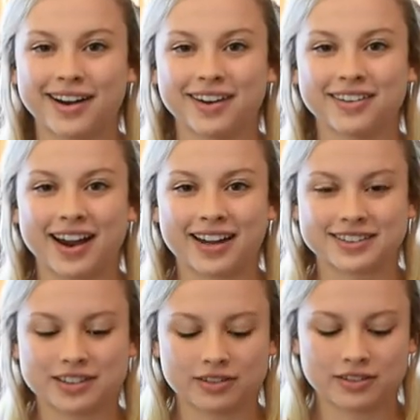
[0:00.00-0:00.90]

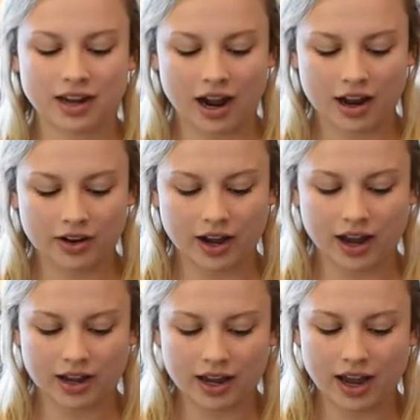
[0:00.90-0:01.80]
Alright, so now
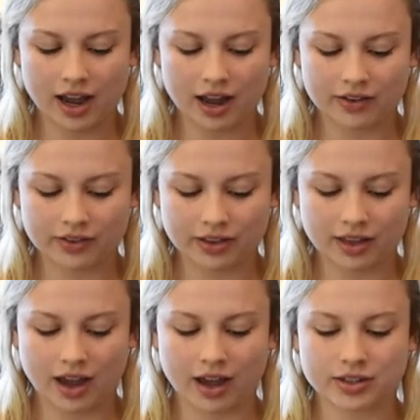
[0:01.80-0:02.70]
I have
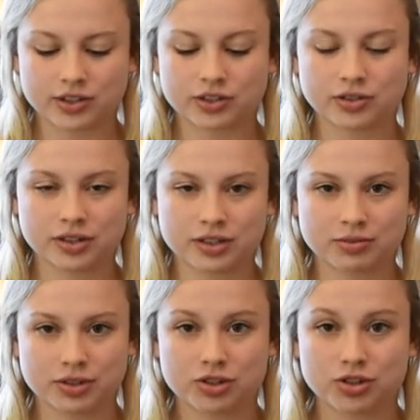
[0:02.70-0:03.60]
that
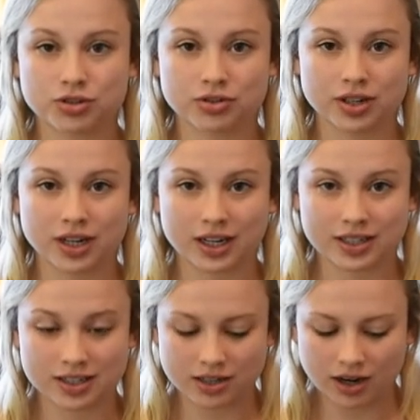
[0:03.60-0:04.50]
Christmas tree
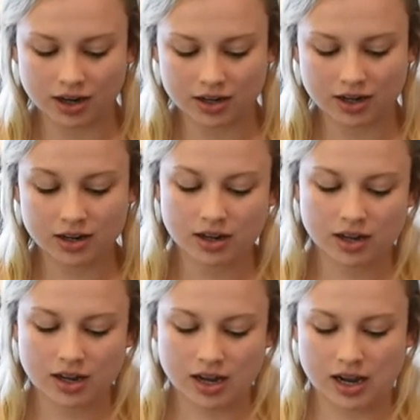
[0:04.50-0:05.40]
done.
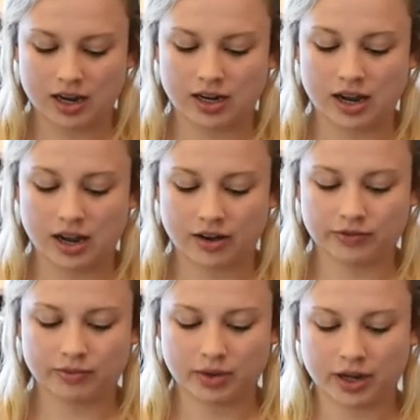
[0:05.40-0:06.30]
I
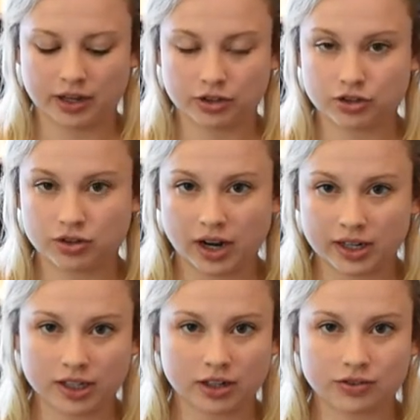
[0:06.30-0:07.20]
have my
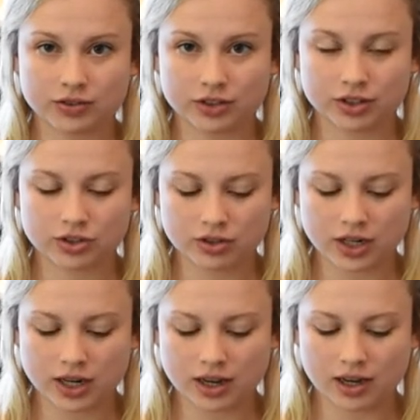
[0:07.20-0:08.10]
triangle for the
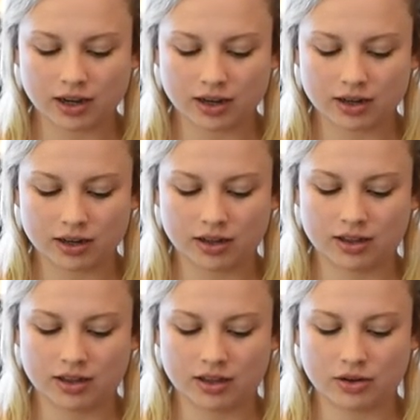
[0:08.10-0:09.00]
tree and
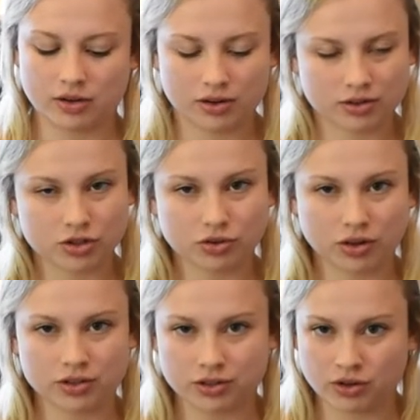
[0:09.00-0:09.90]
the
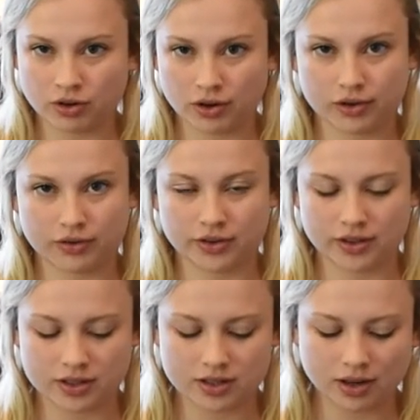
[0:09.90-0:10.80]
shortened cork for
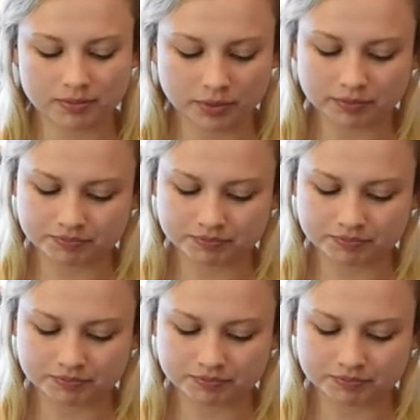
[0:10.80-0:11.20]
the stump.